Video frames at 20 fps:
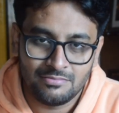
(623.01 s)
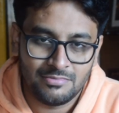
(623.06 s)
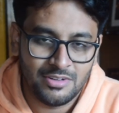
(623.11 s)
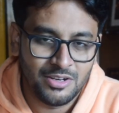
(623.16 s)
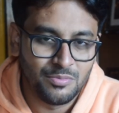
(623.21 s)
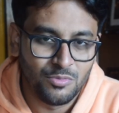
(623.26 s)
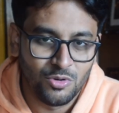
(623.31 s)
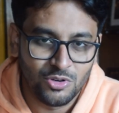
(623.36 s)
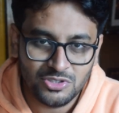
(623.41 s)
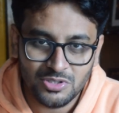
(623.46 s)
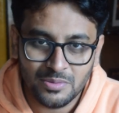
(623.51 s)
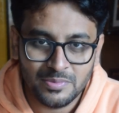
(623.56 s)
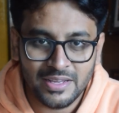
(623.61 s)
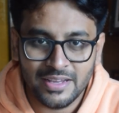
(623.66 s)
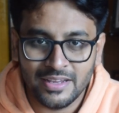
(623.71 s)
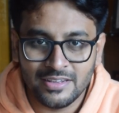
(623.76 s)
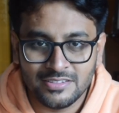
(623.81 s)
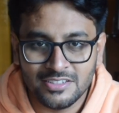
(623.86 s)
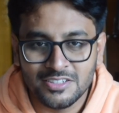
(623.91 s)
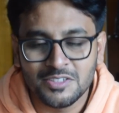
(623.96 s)
in most of the
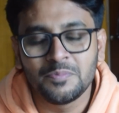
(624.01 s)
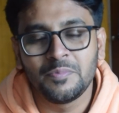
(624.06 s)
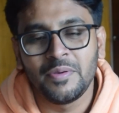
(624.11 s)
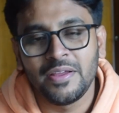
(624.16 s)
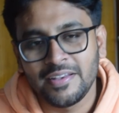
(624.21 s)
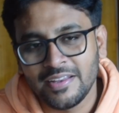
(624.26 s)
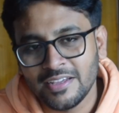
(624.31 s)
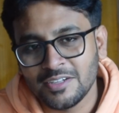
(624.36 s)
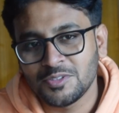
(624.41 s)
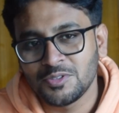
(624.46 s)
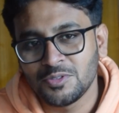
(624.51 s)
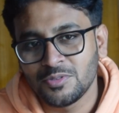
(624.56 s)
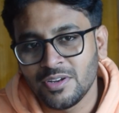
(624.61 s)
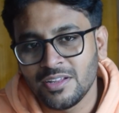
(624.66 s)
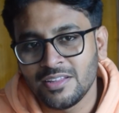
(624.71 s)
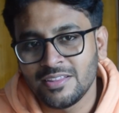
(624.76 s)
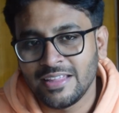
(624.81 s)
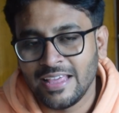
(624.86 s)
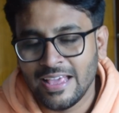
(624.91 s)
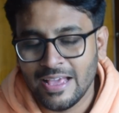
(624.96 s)
cases, BTech
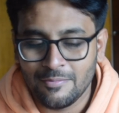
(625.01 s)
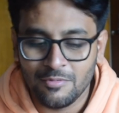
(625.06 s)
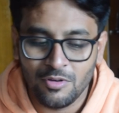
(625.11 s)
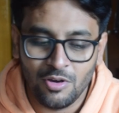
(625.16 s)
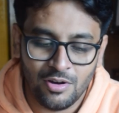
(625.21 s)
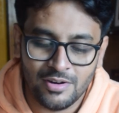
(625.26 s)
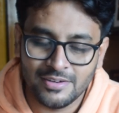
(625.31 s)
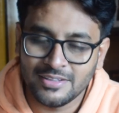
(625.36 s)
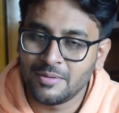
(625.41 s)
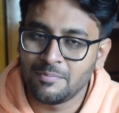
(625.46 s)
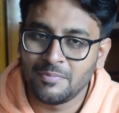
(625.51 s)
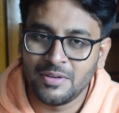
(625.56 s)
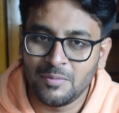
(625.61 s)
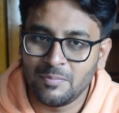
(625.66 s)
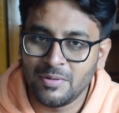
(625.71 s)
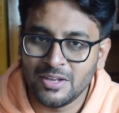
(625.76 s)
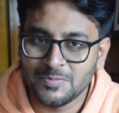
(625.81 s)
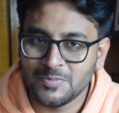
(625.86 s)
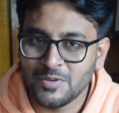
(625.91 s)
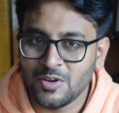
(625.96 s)
student, they have got the
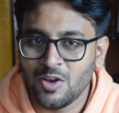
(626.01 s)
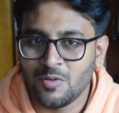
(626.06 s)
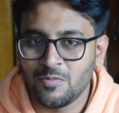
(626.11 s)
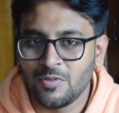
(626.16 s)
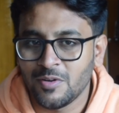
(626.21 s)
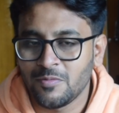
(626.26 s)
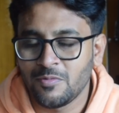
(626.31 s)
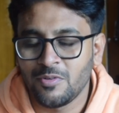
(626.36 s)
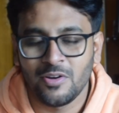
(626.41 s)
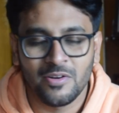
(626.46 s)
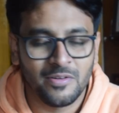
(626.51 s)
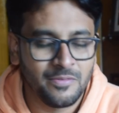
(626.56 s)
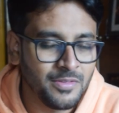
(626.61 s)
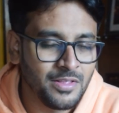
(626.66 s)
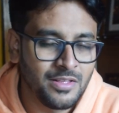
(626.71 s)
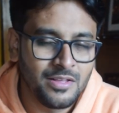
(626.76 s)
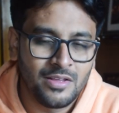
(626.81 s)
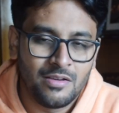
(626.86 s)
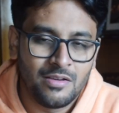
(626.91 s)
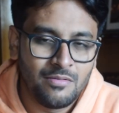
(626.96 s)
pre-placement offer for
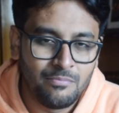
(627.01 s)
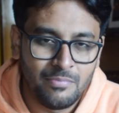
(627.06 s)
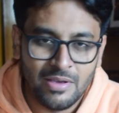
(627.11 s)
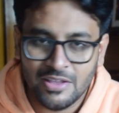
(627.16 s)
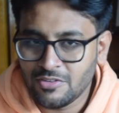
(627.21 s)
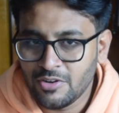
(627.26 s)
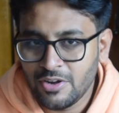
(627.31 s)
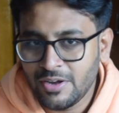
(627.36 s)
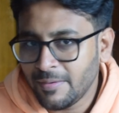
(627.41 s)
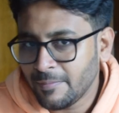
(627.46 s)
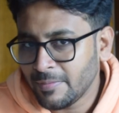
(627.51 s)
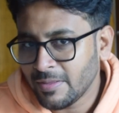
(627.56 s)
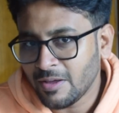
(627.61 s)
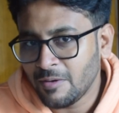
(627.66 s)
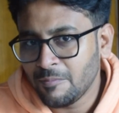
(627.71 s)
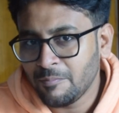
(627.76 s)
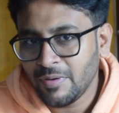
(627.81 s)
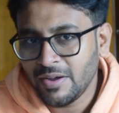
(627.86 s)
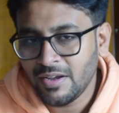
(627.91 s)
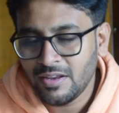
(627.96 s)
majority of the
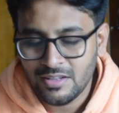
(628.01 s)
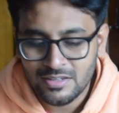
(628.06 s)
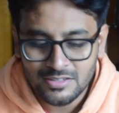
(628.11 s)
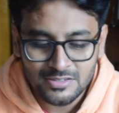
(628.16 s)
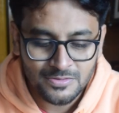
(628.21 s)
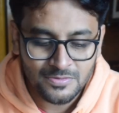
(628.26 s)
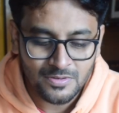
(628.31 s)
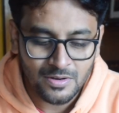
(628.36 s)
companies.